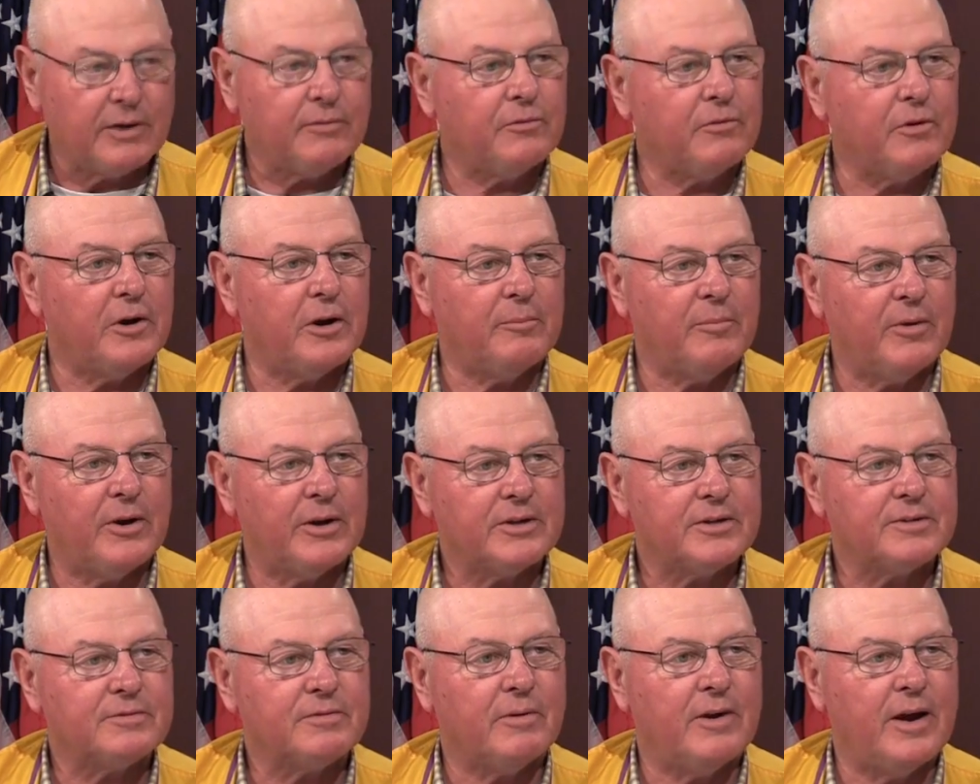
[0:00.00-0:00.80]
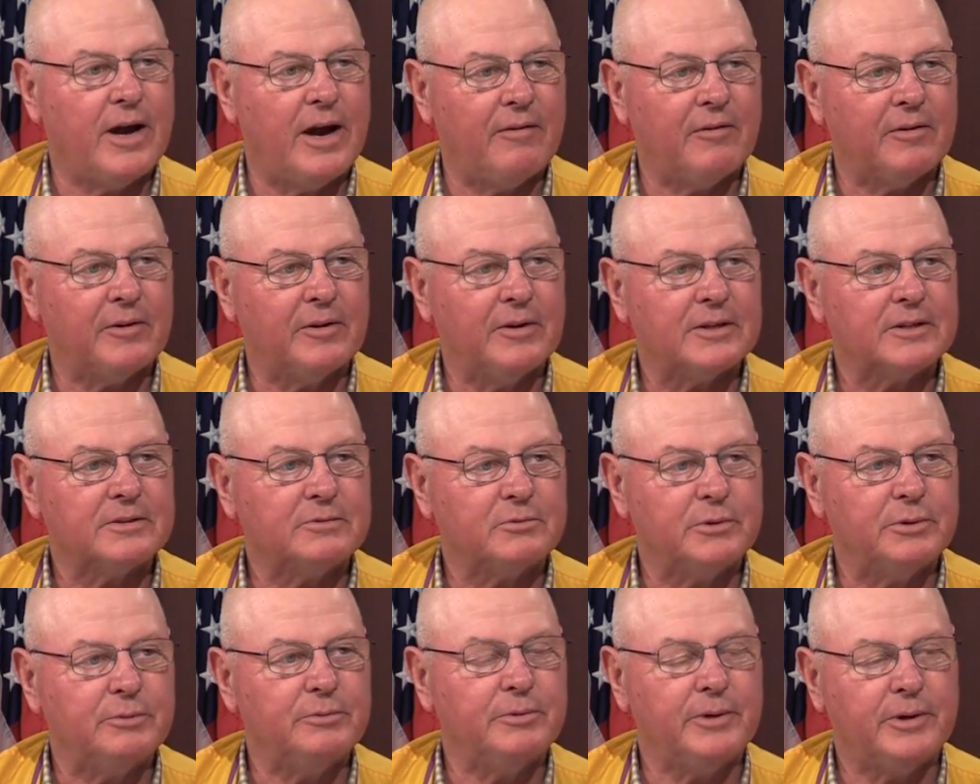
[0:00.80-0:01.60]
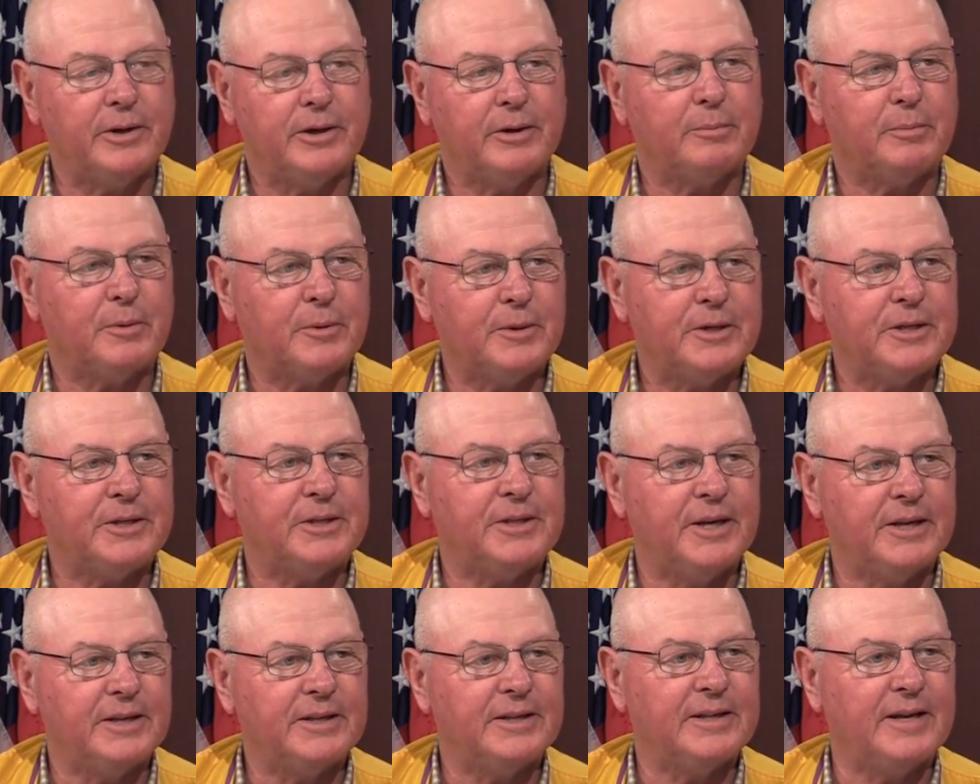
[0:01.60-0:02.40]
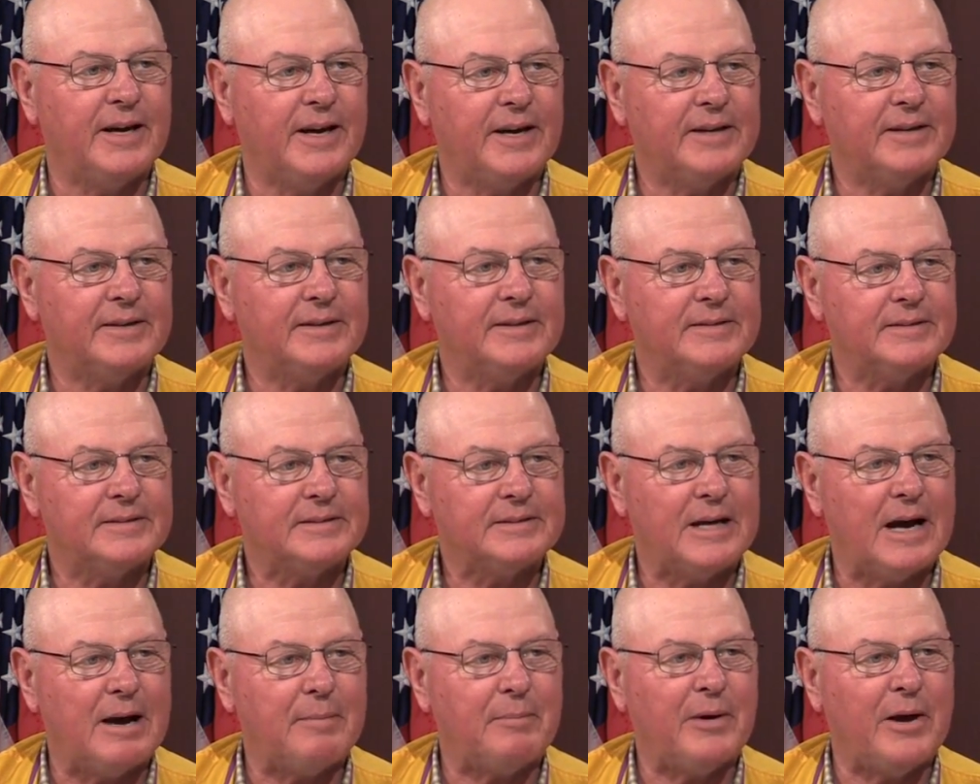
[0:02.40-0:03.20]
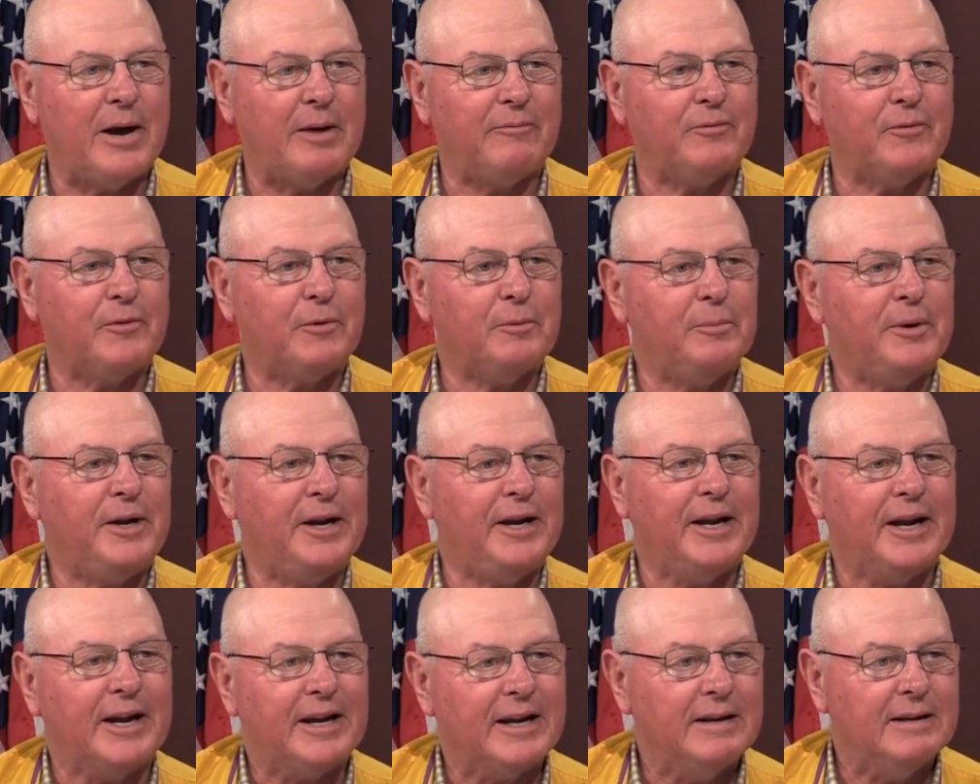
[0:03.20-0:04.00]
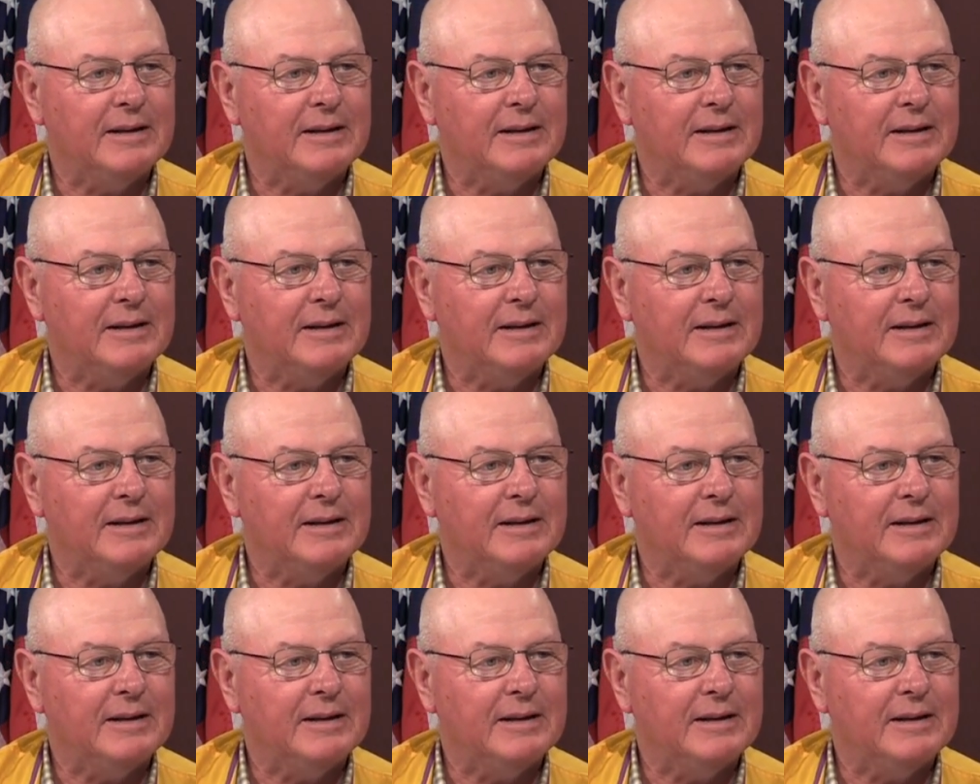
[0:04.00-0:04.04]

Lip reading: you very much for having us. We really appreciate that. Stop by it for a meeting.